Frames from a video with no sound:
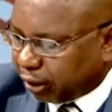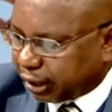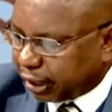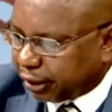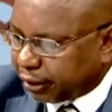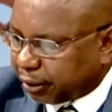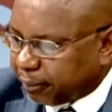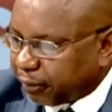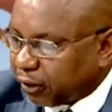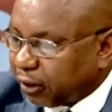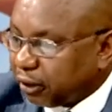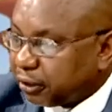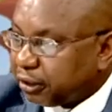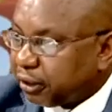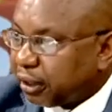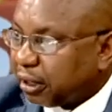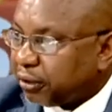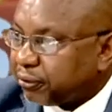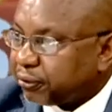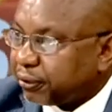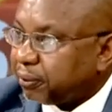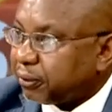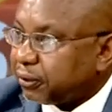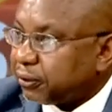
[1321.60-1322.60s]
Honorable
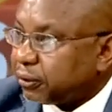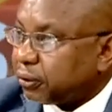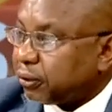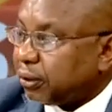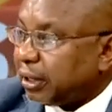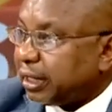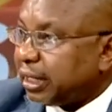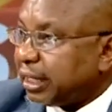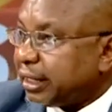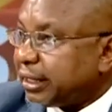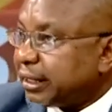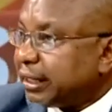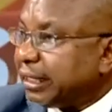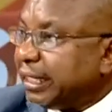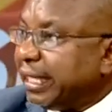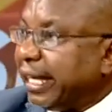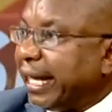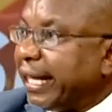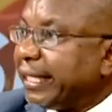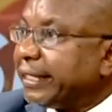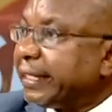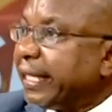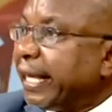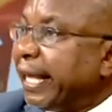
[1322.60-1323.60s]
Alfred Mutua, the
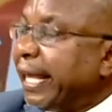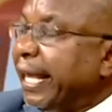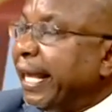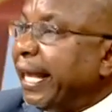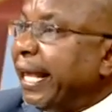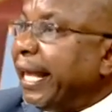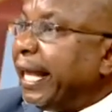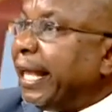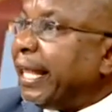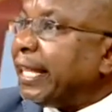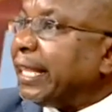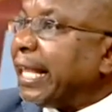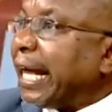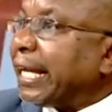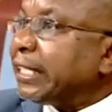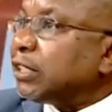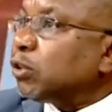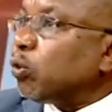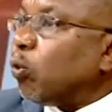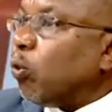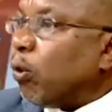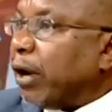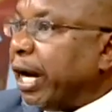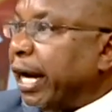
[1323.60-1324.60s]
CS,
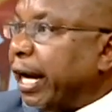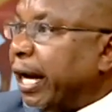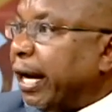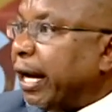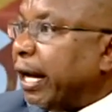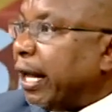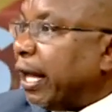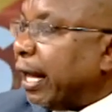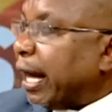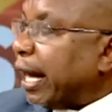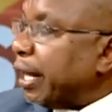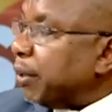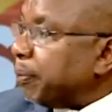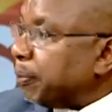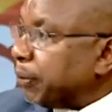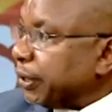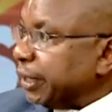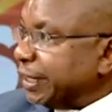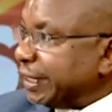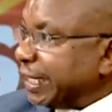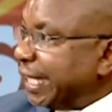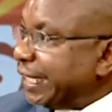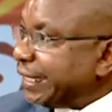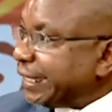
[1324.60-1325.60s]
that's where I
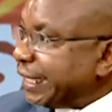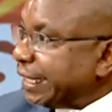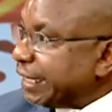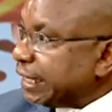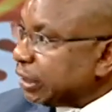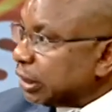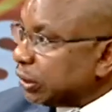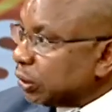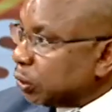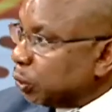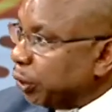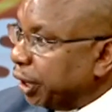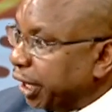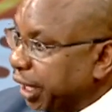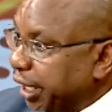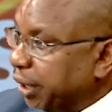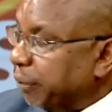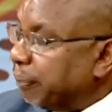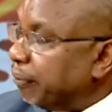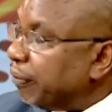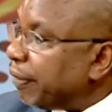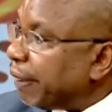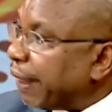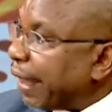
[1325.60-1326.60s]
presented to
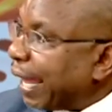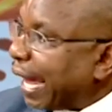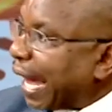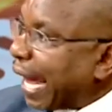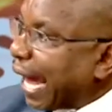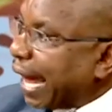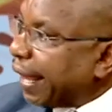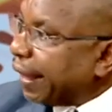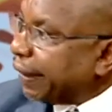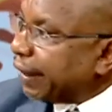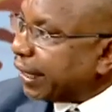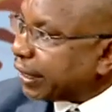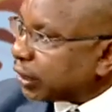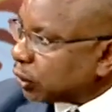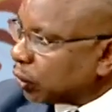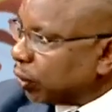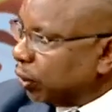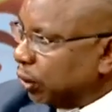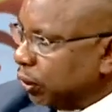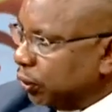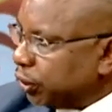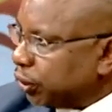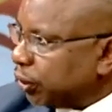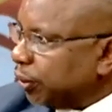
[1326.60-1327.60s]
him the
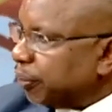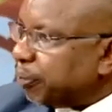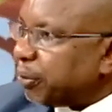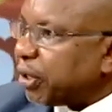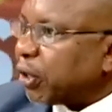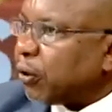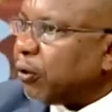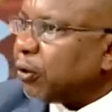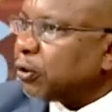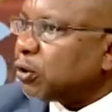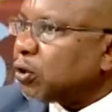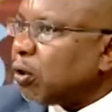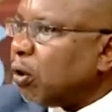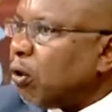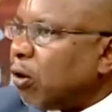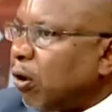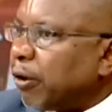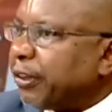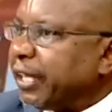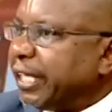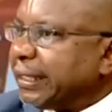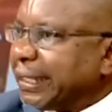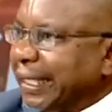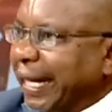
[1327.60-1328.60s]
solution, because
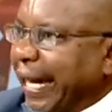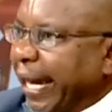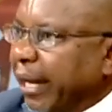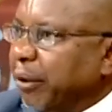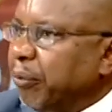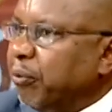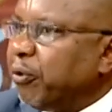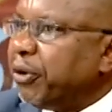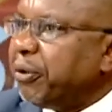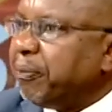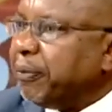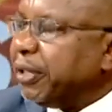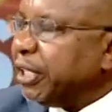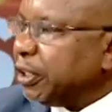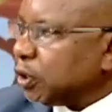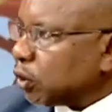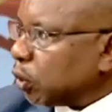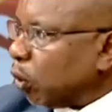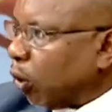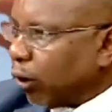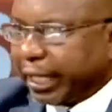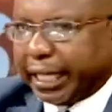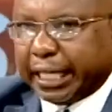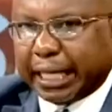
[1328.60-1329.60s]
all the time we've been
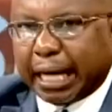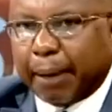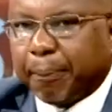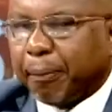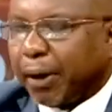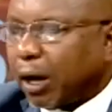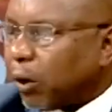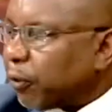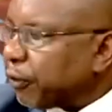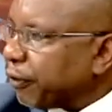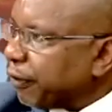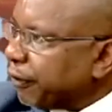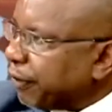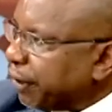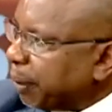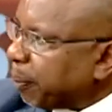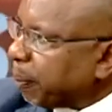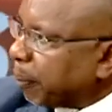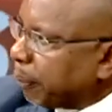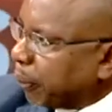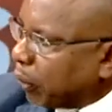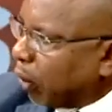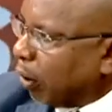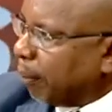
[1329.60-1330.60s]
talking about the
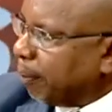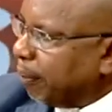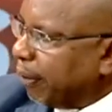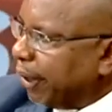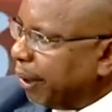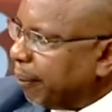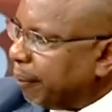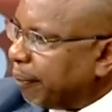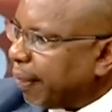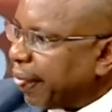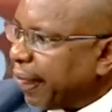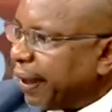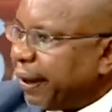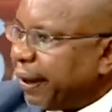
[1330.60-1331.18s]
problem.